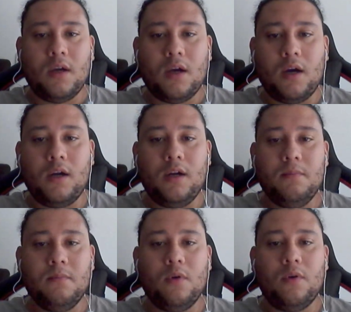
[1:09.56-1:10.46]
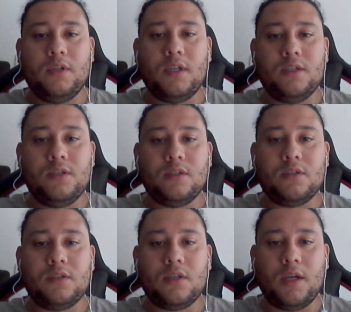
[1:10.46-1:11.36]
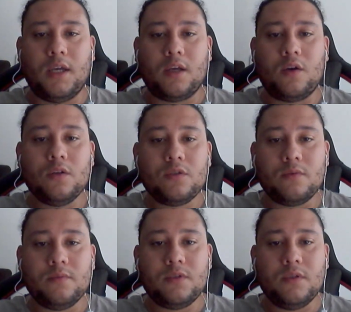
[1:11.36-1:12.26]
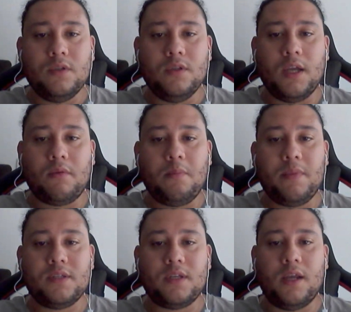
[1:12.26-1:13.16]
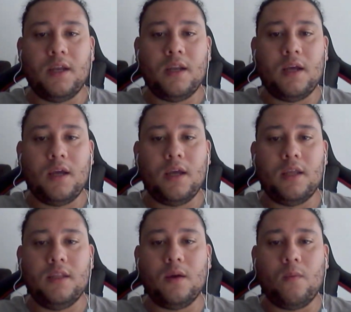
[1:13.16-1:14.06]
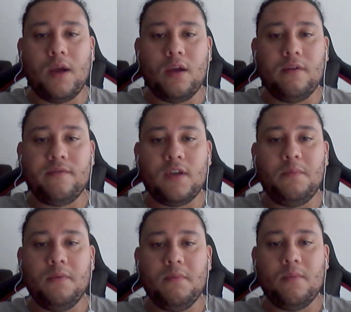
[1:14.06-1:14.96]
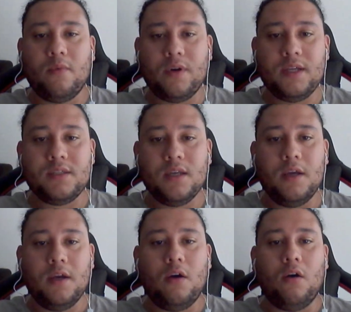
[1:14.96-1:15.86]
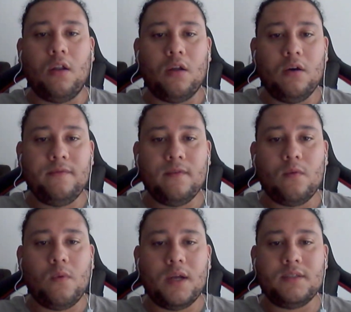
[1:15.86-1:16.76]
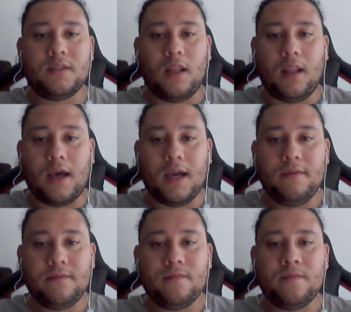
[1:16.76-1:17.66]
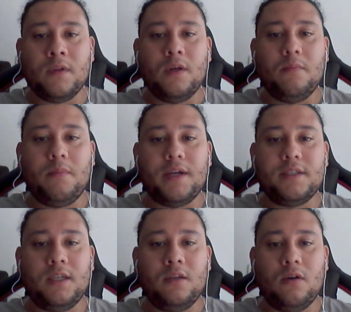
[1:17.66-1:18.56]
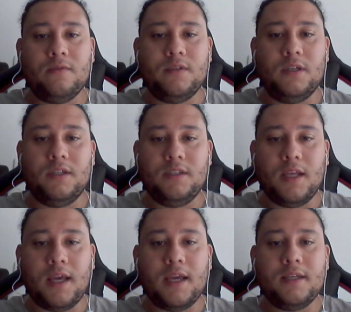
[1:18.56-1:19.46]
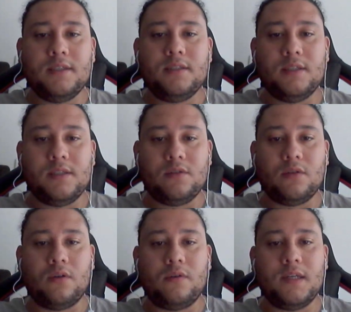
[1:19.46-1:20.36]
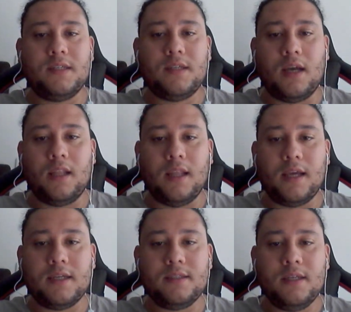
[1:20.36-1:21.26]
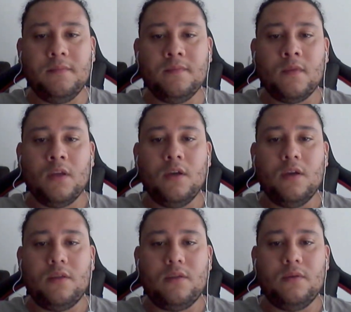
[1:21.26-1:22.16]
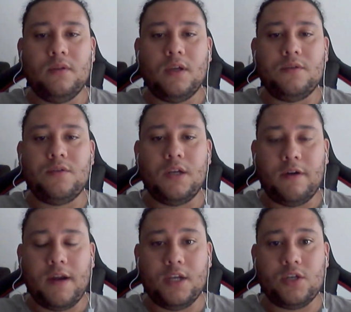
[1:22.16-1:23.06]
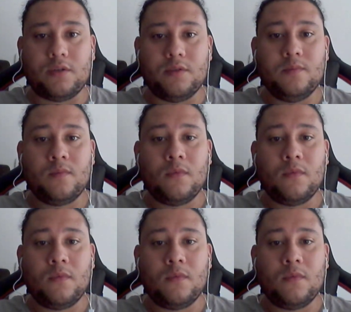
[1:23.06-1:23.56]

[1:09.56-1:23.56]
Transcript: are more than just customs. They represent the way of keeping memories of loved ones alive, passing of their tastes, stories, and legacy through the generation.